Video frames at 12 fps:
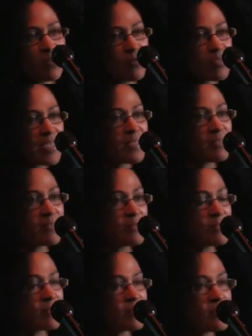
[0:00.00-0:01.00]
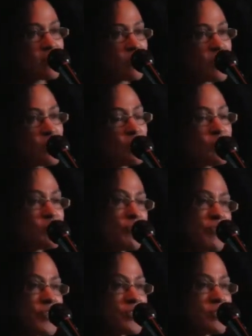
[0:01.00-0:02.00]
we could always
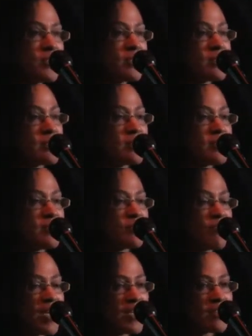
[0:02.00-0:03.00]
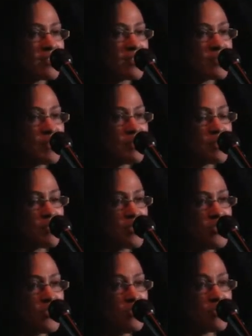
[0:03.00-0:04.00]
refer to these writers, these people that
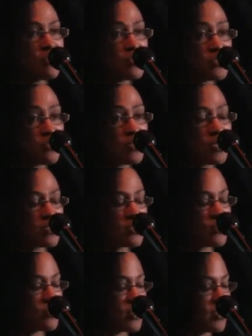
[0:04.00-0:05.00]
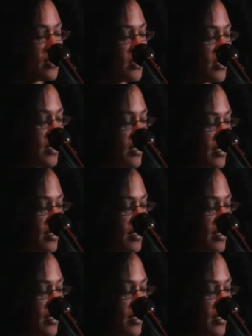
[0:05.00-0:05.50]
we knew that were doing unschooling,